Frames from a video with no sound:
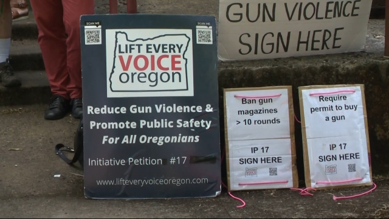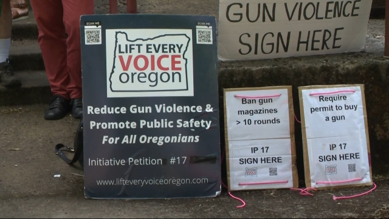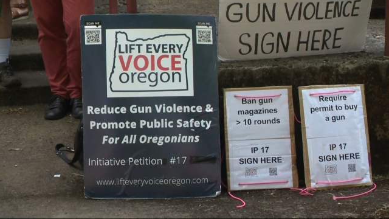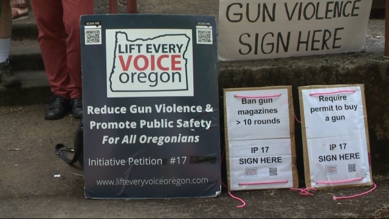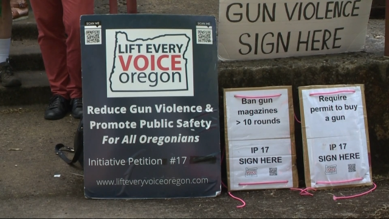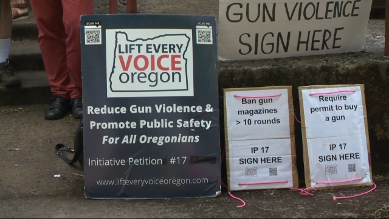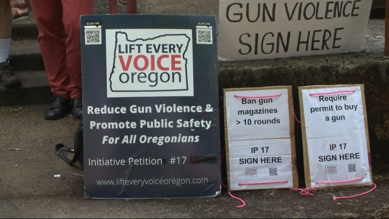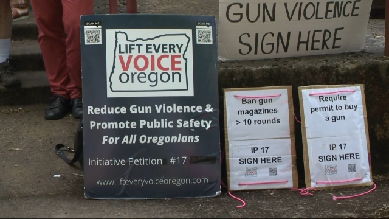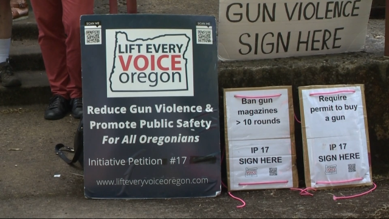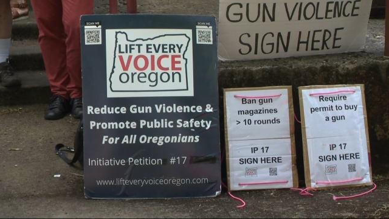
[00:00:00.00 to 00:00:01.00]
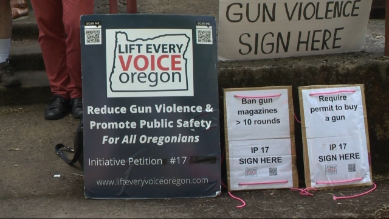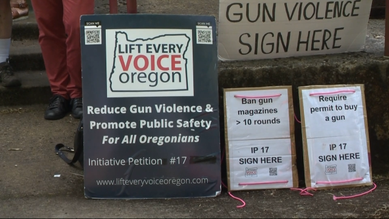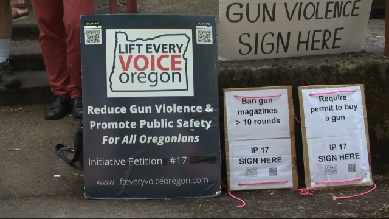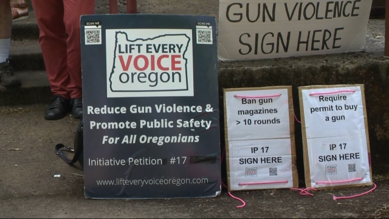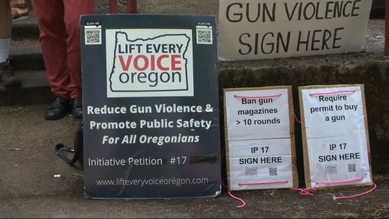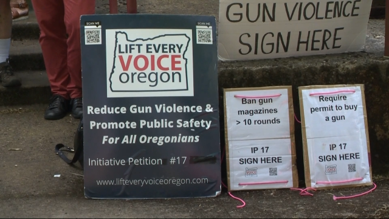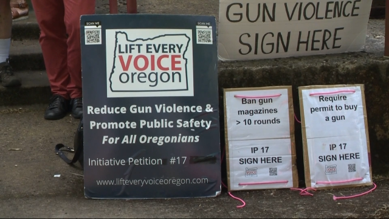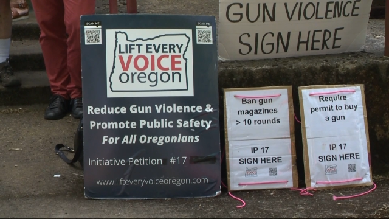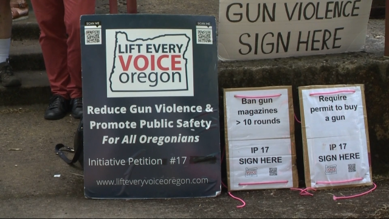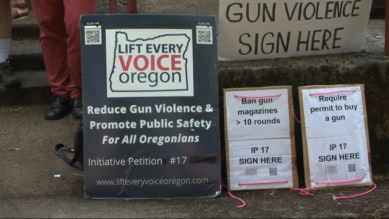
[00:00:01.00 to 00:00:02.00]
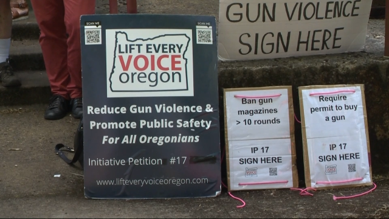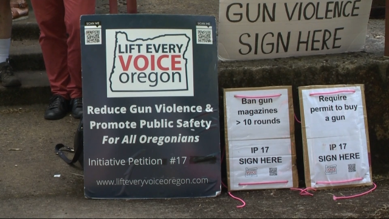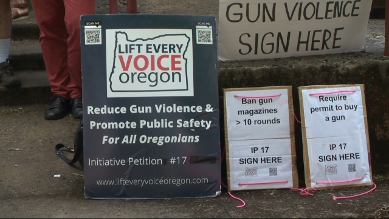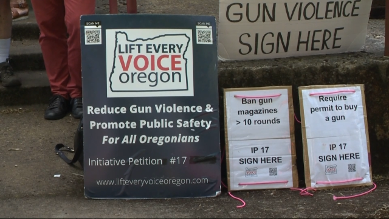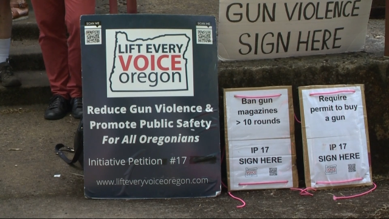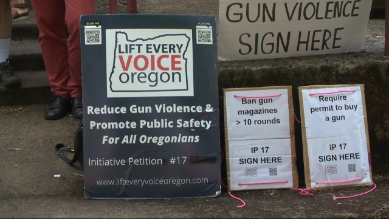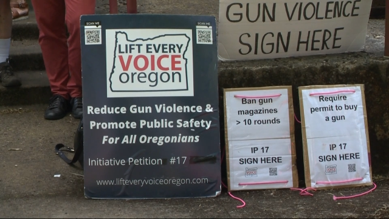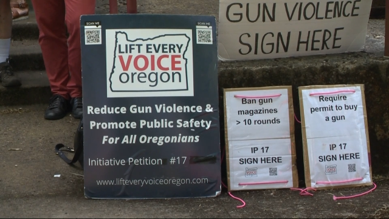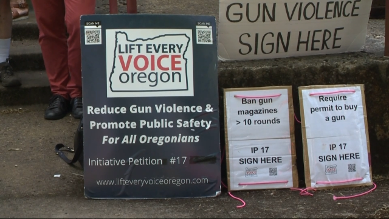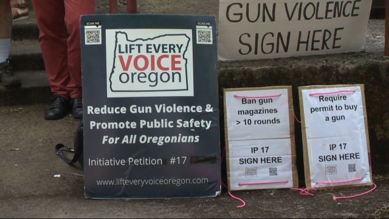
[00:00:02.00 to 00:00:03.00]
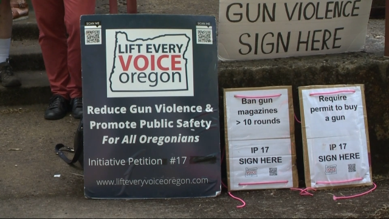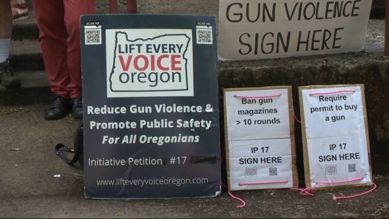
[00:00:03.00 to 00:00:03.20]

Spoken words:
[unreadable: no face in view]